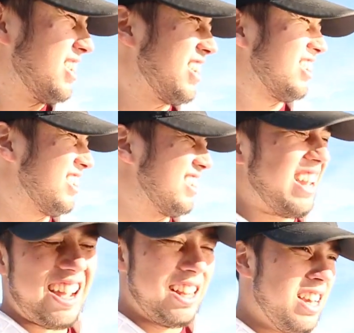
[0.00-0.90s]

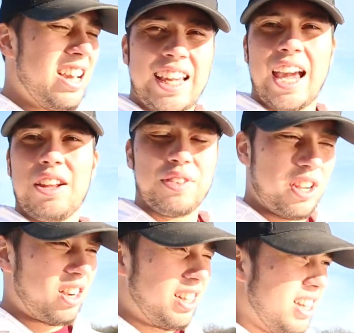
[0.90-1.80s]
God, can't even
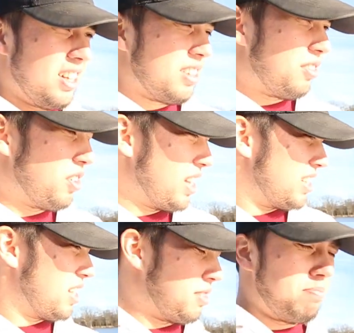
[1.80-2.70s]
talk. The freaking
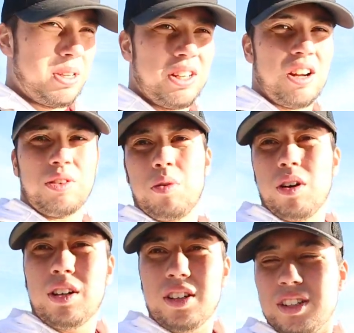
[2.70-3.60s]
sun's beating off the
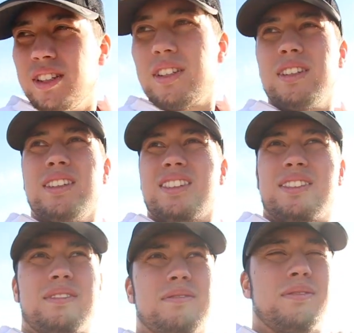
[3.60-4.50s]
water. Just...
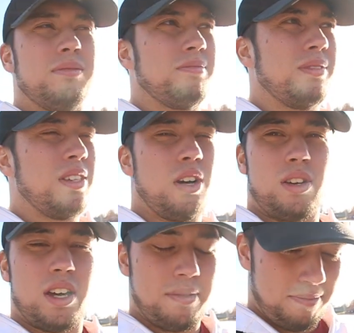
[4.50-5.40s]
Okay.